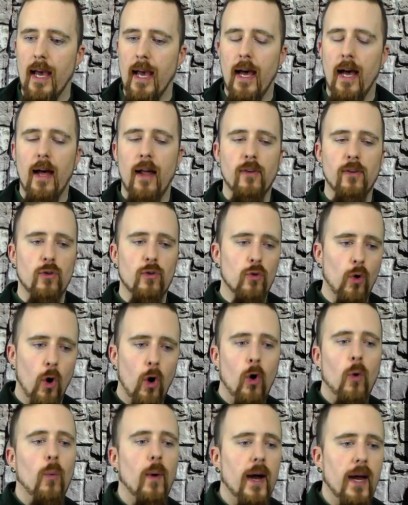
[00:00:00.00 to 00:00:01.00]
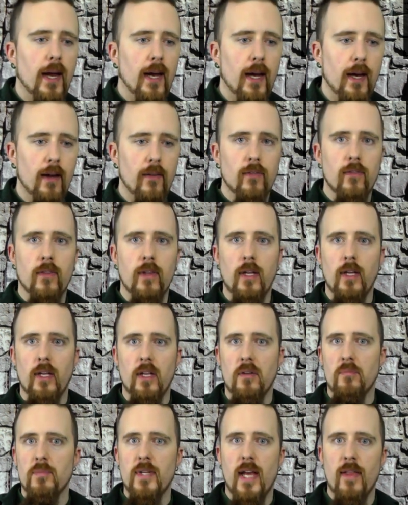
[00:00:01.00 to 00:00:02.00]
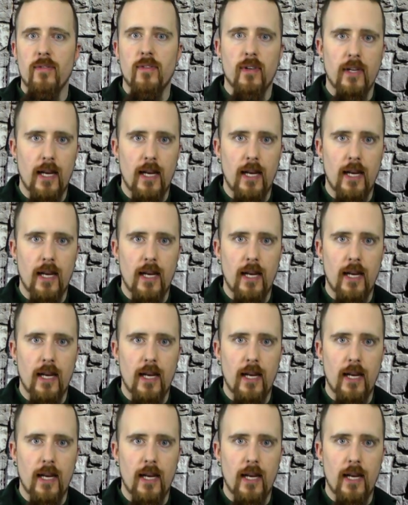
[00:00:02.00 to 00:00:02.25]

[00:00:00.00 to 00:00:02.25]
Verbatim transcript: and Norway in the 10th